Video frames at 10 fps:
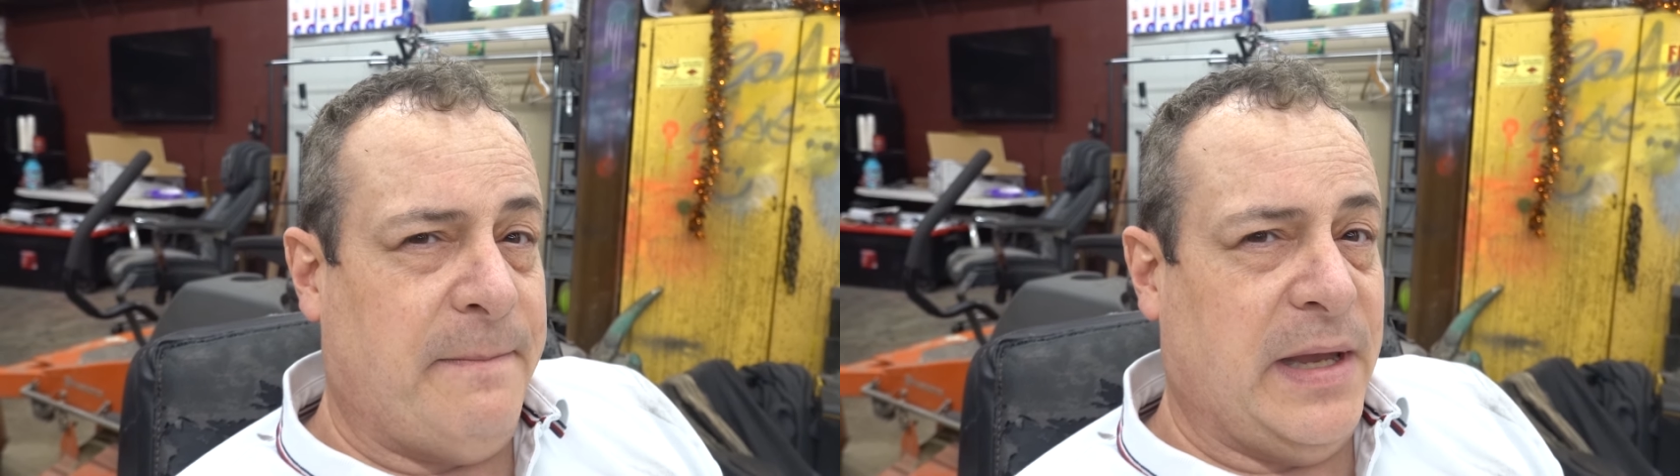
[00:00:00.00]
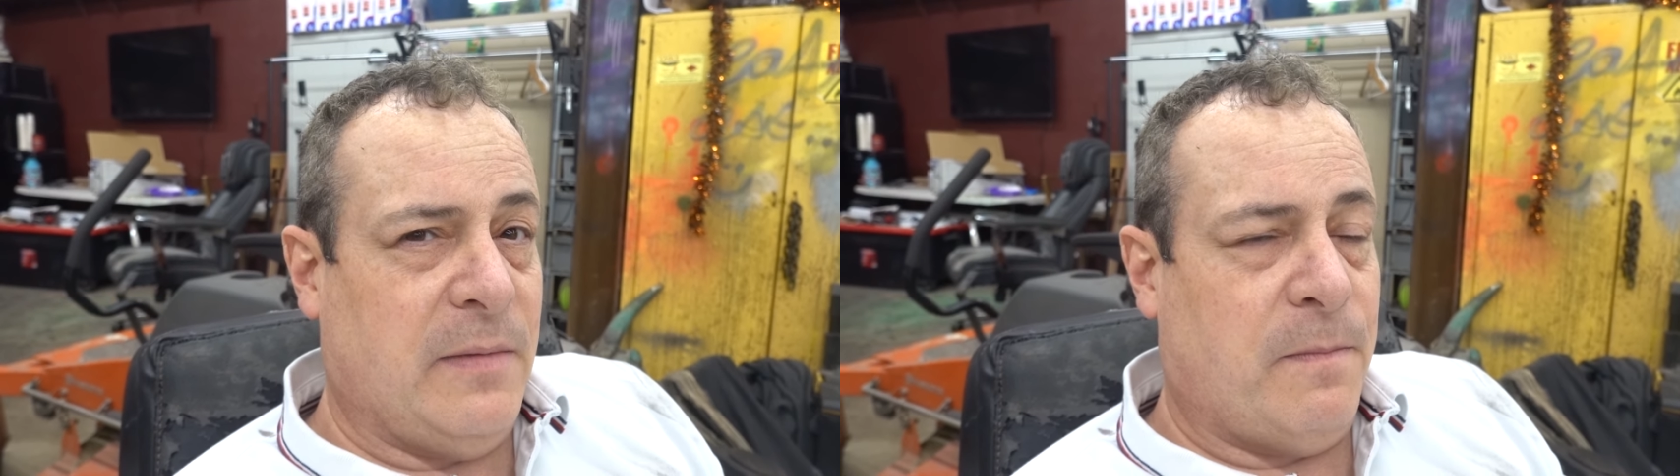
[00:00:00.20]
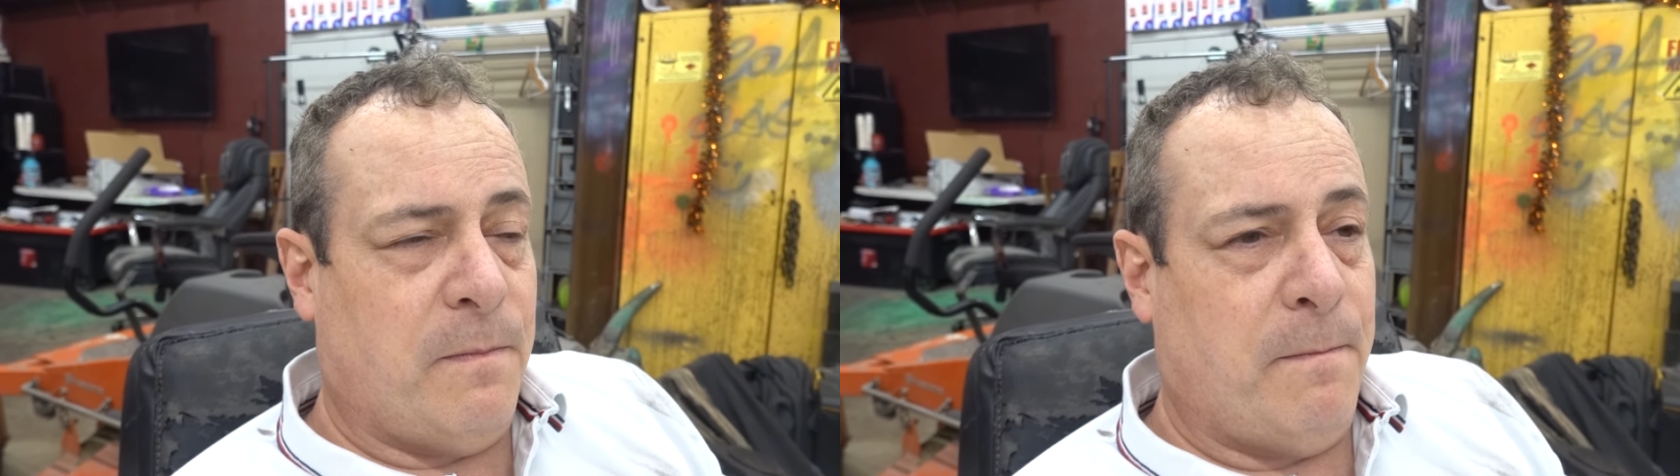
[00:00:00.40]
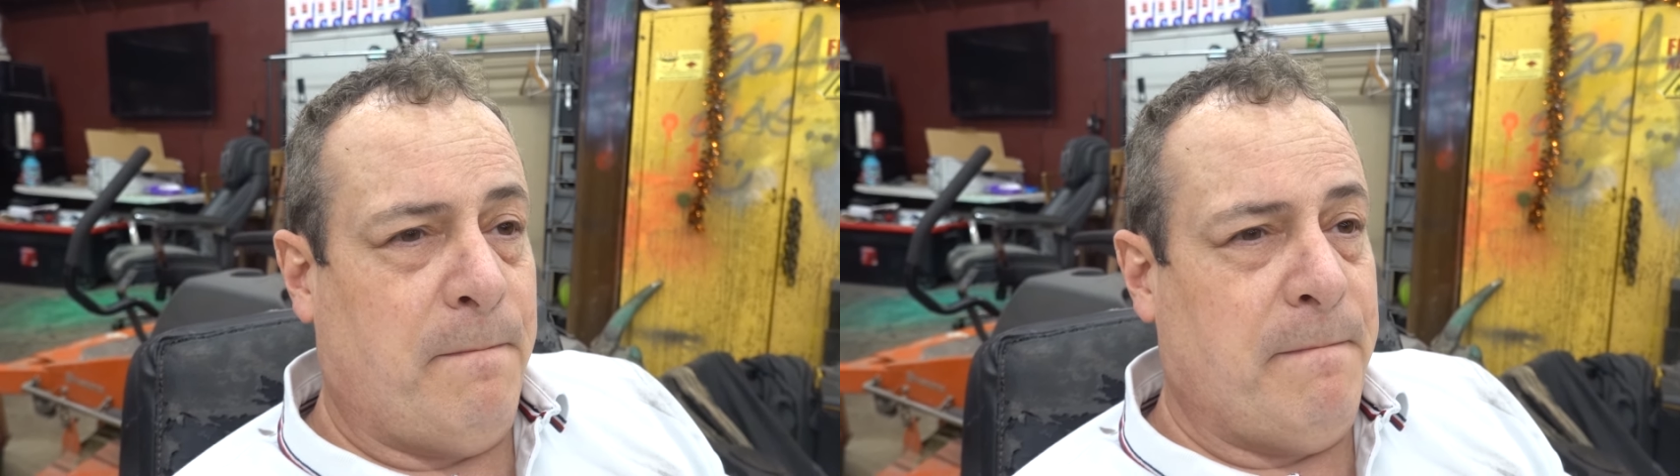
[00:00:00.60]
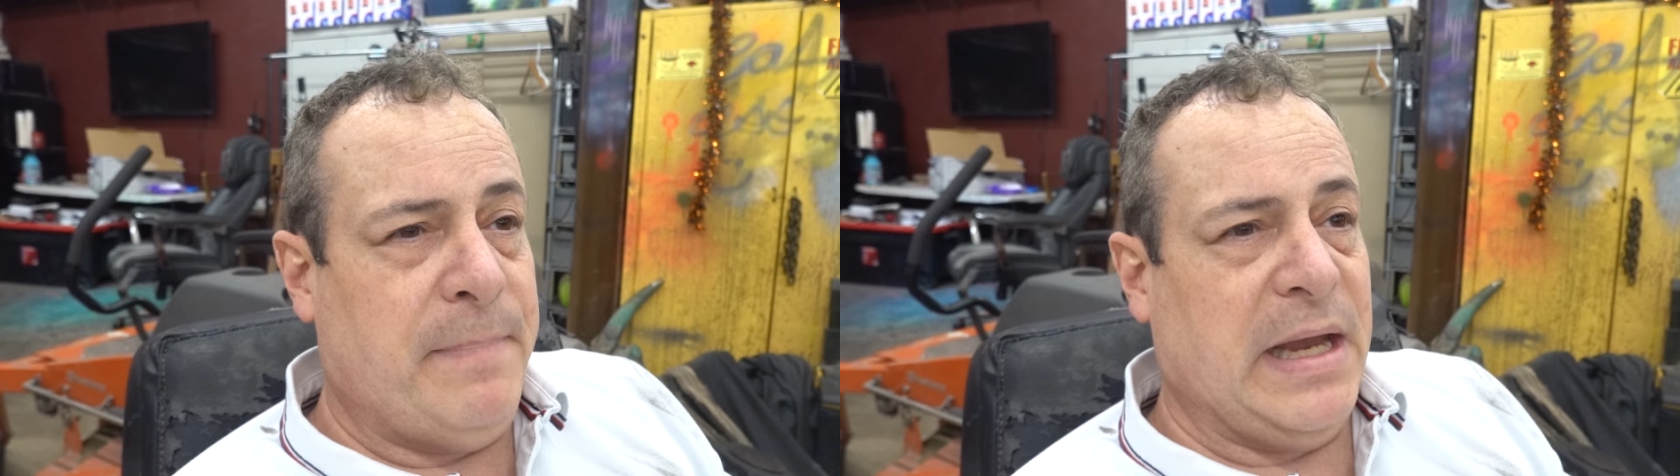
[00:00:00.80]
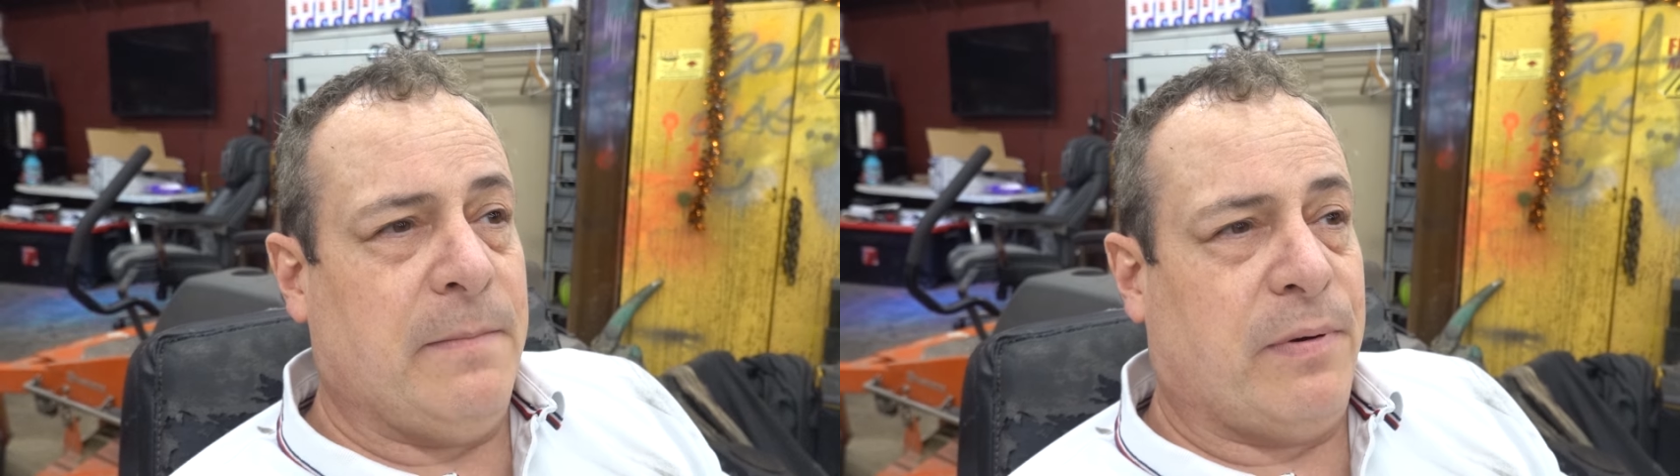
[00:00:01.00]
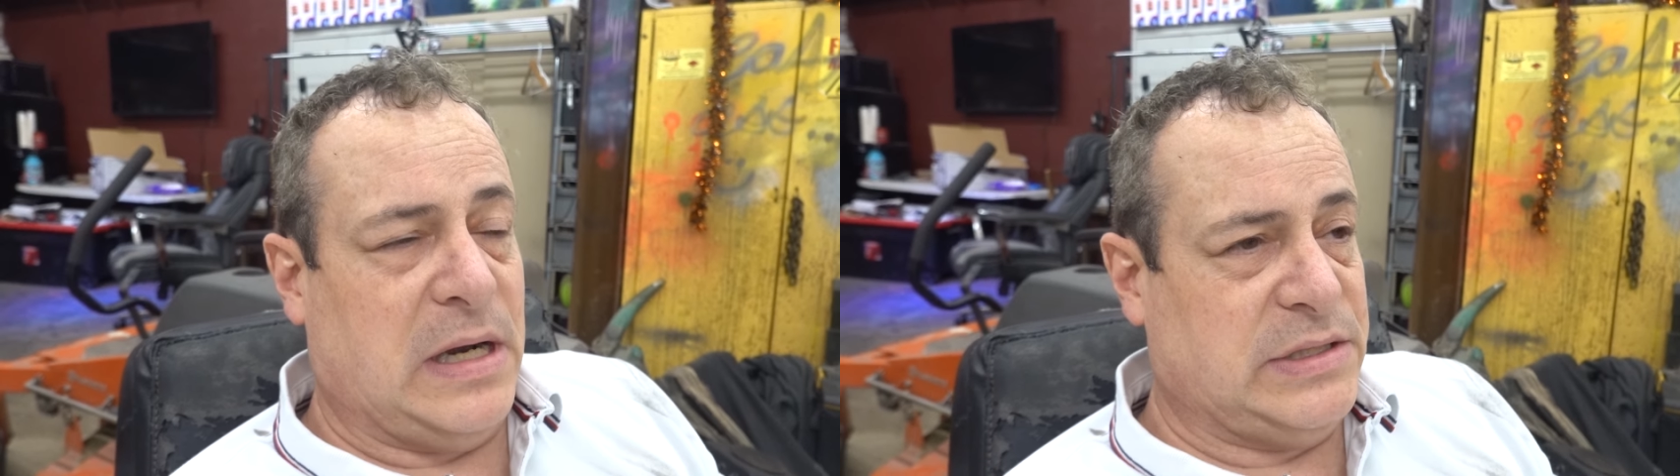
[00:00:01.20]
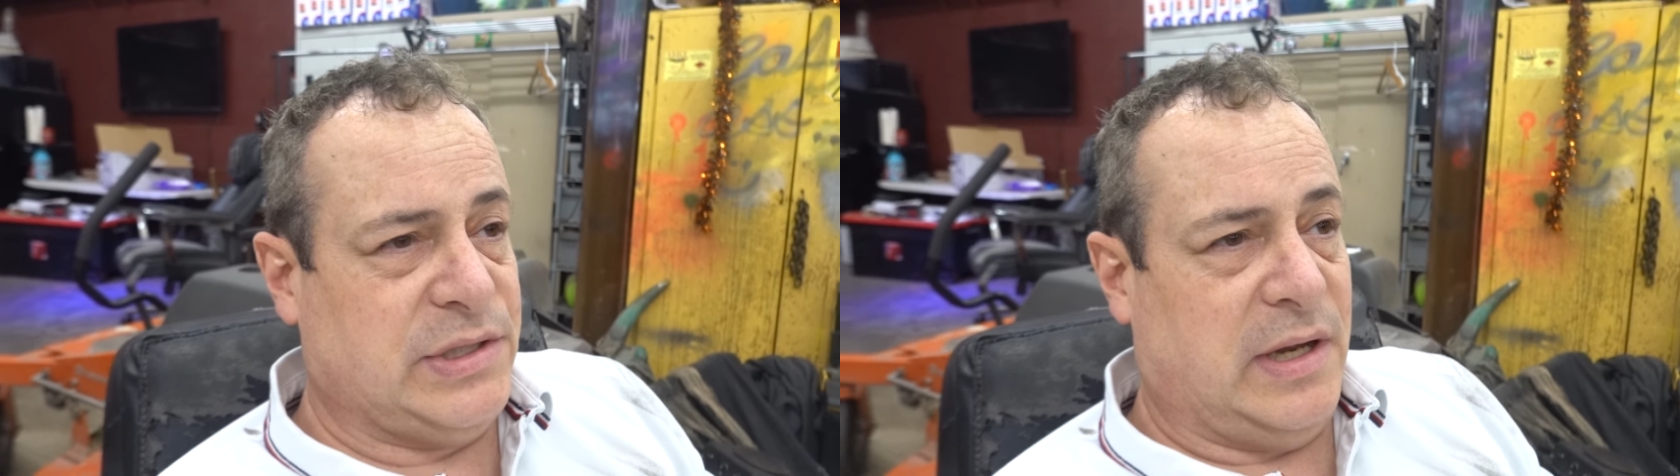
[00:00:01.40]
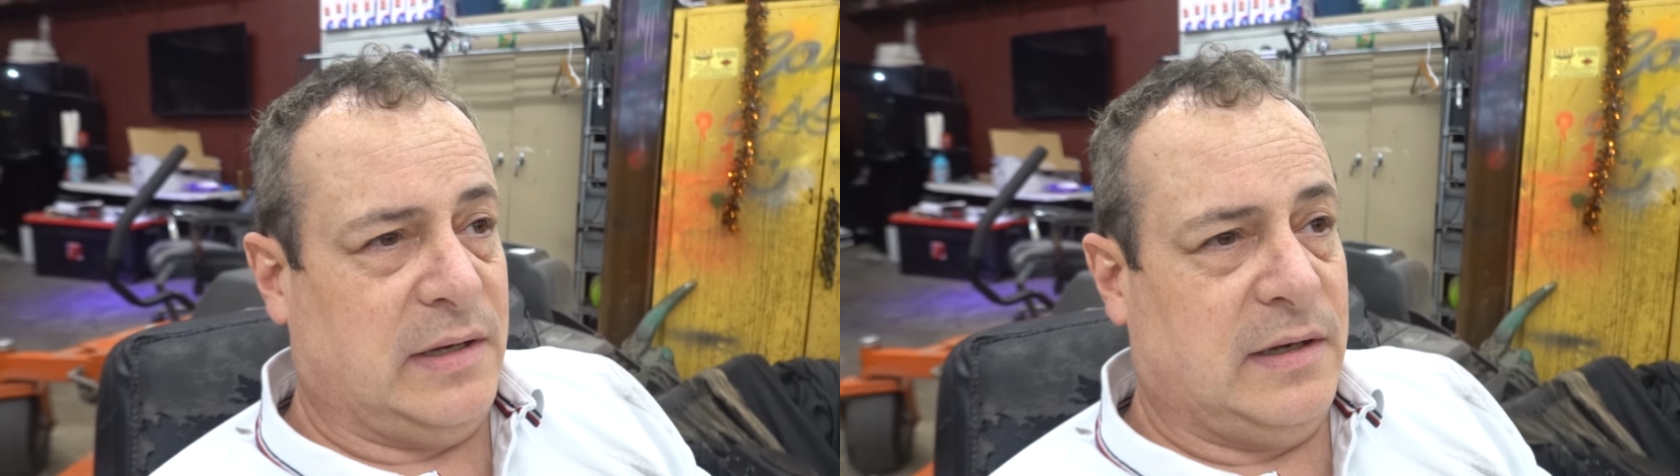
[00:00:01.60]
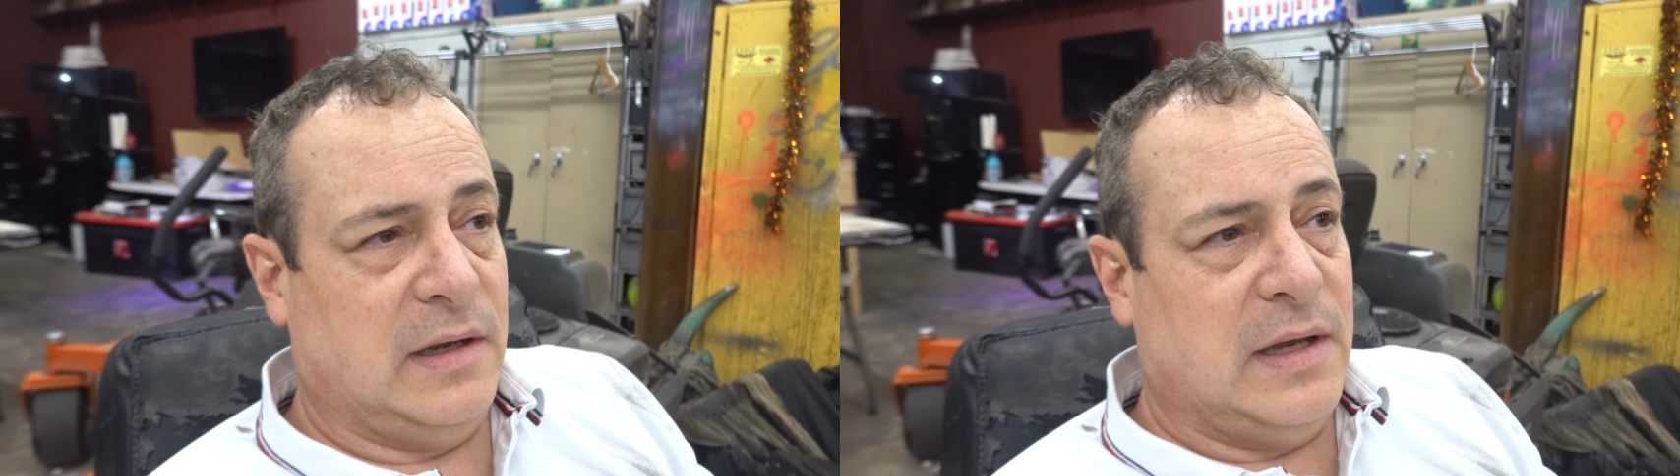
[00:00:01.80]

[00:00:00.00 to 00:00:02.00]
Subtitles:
big project